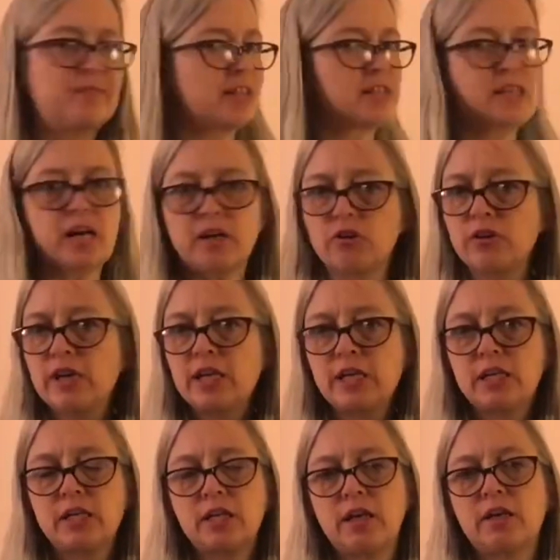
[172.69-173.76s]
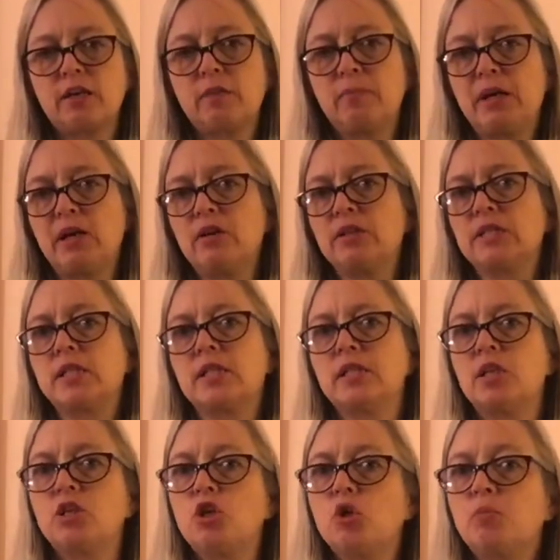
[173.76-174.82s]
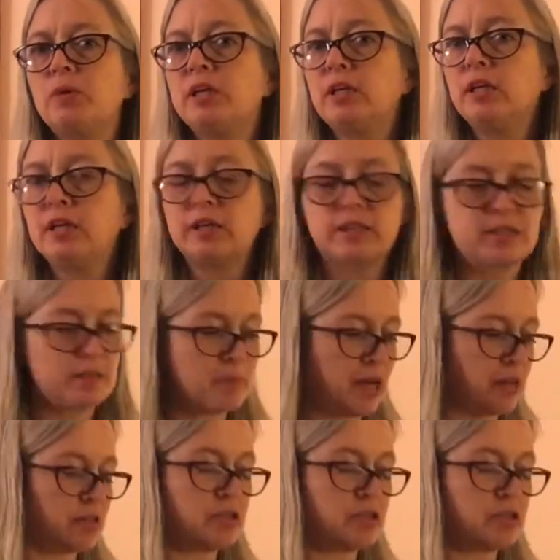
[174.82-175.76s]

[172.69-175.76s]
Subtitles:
not creating a comparison that nobody expects.